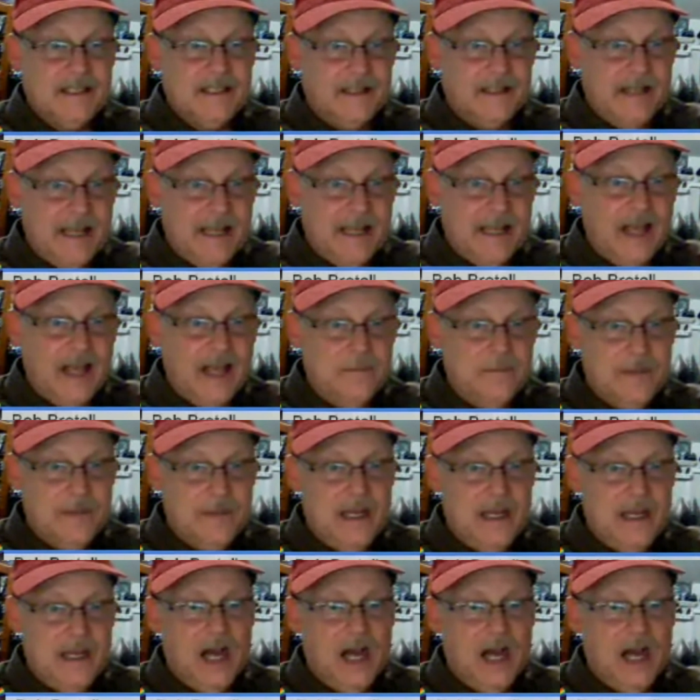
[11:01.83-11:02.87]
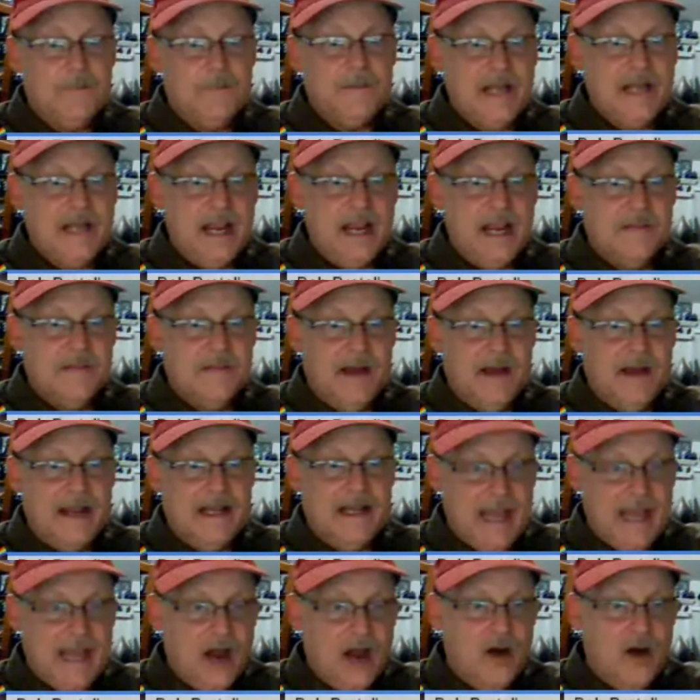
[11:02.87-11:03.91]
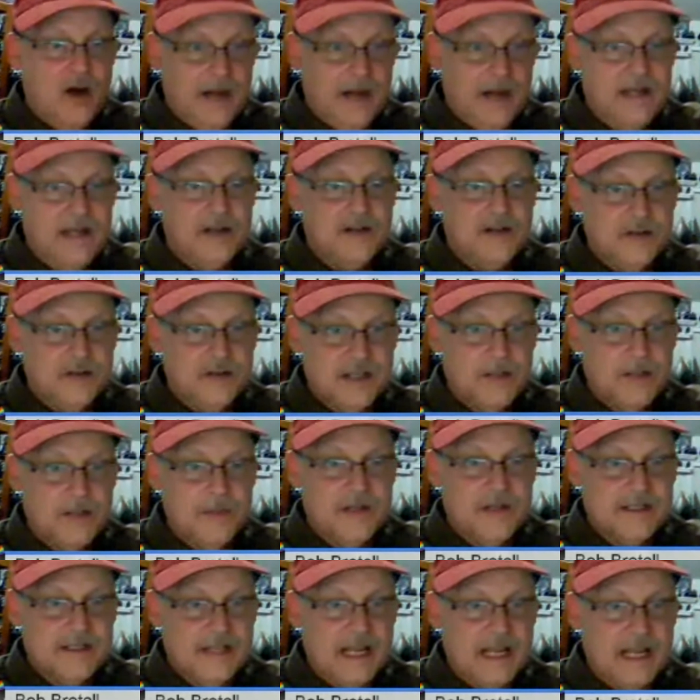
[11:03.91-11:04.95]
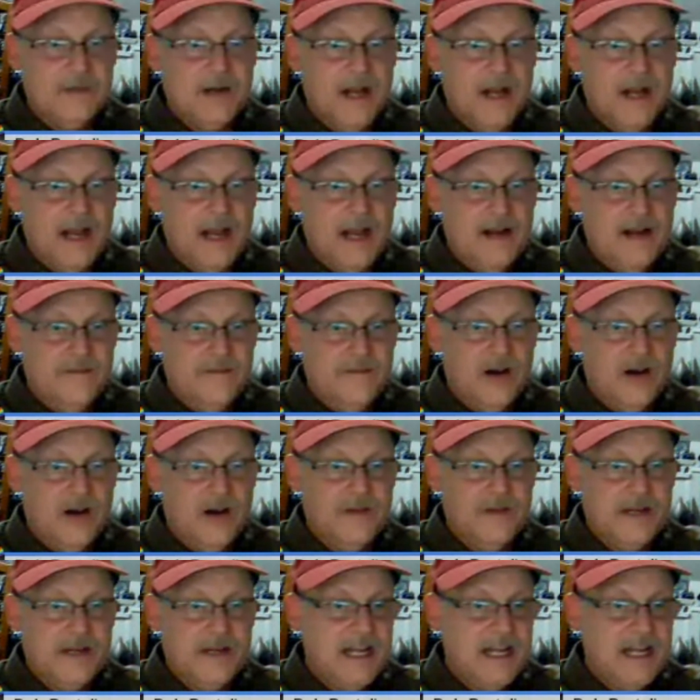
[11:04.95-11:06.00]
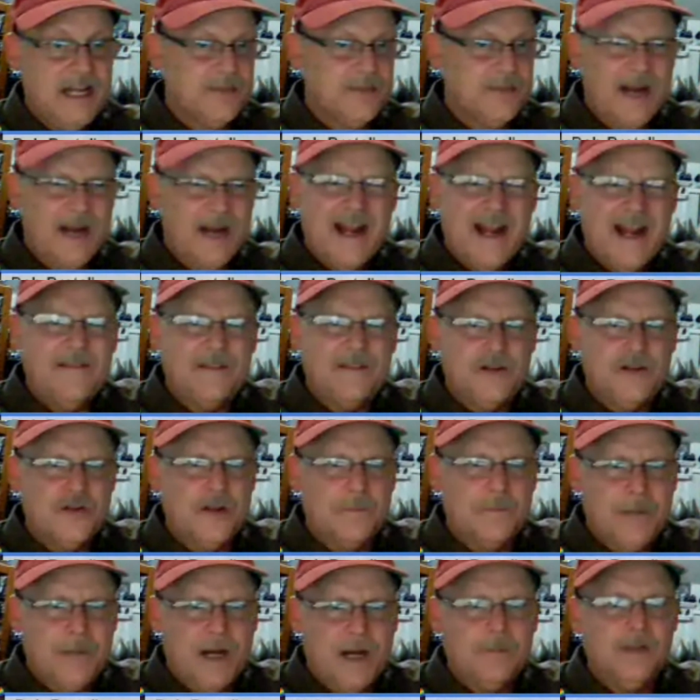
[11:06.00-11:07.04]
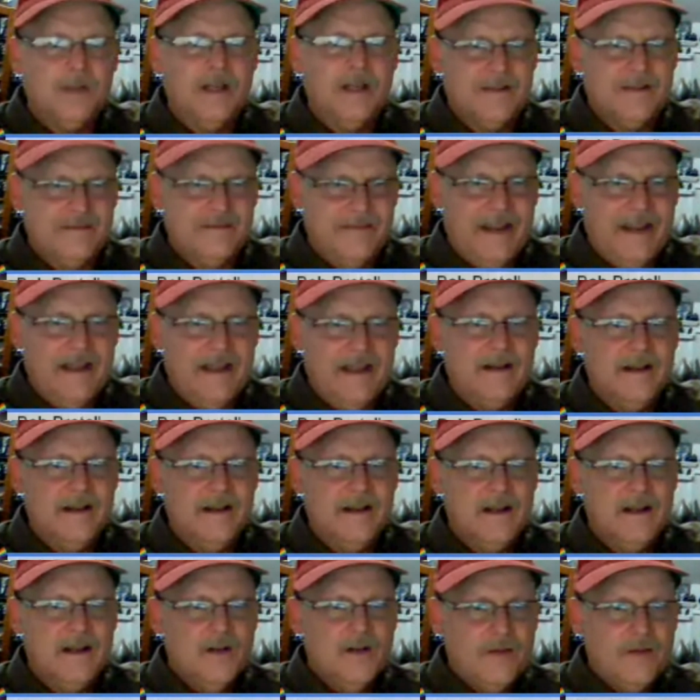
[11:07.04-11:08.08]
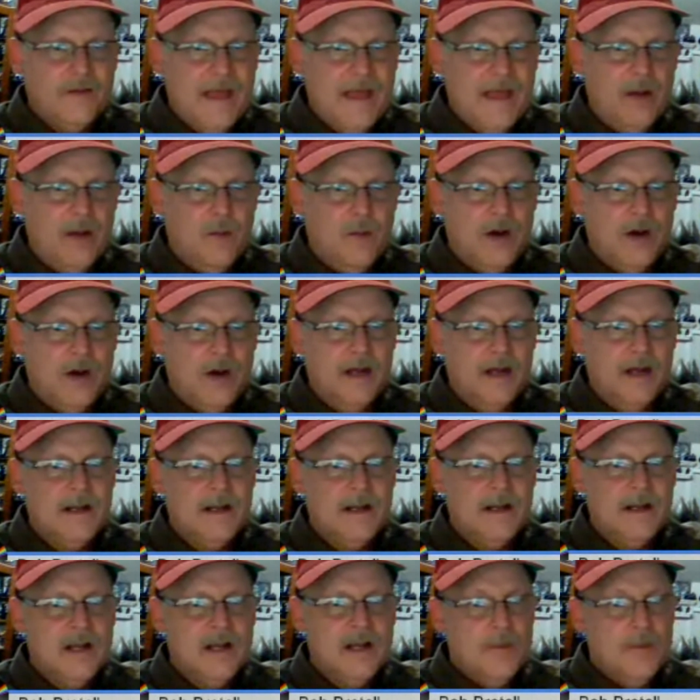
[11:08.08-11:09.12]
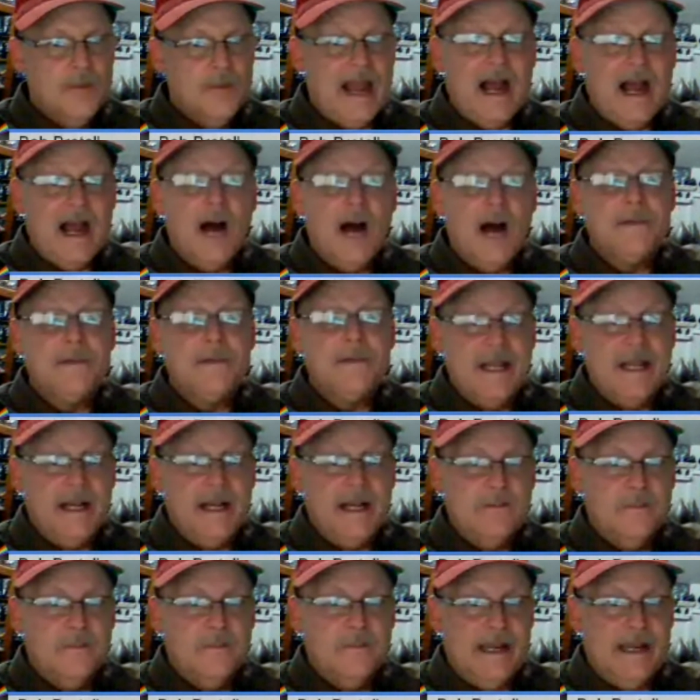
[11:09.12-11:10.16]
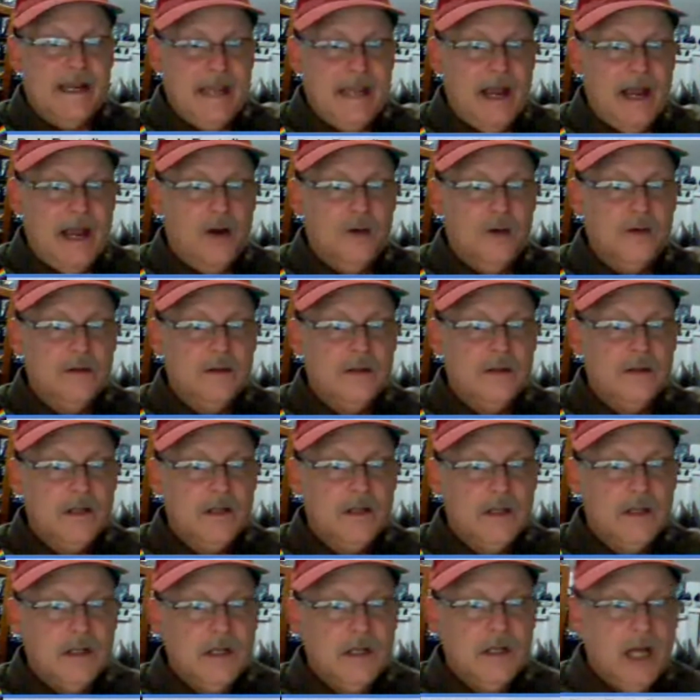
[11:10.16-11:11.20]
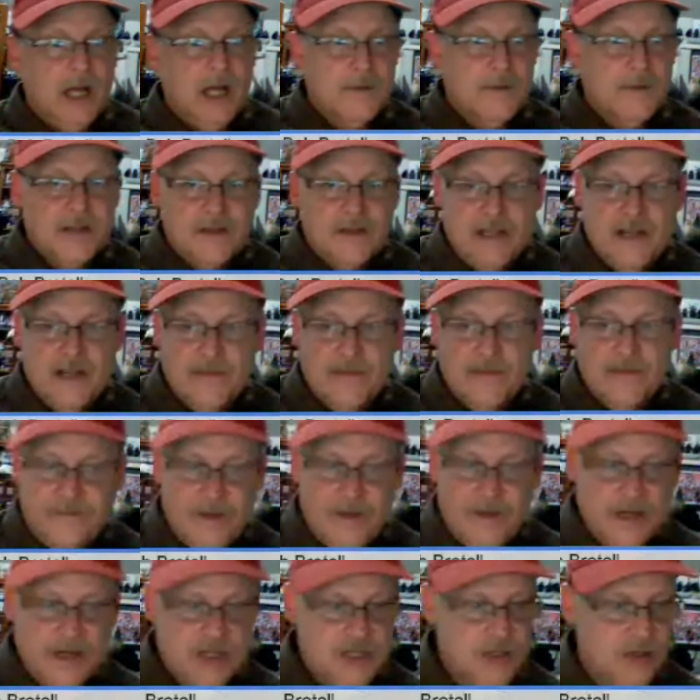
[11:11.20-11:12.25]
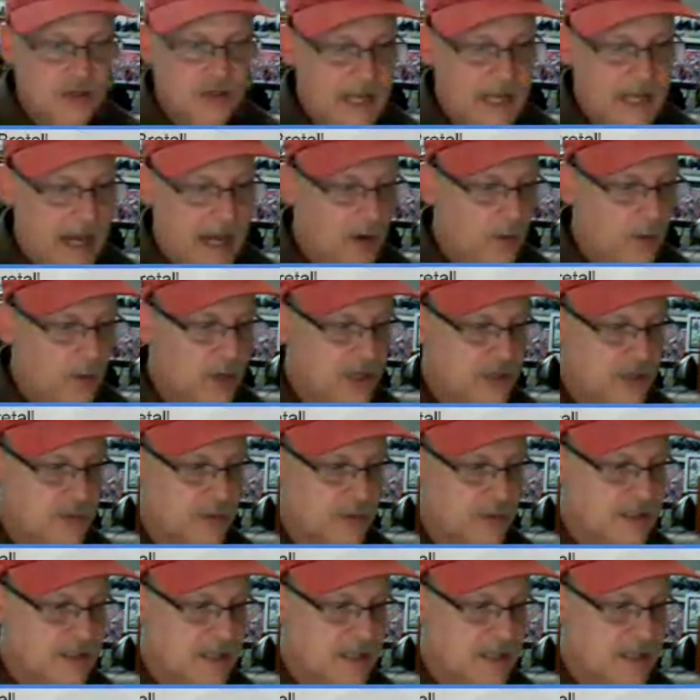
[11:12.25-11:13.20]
and they let me update my count, and I had to do some of the same kind of verification, but I didn't have to do the public event for that one. But I updated my count to the official count, which was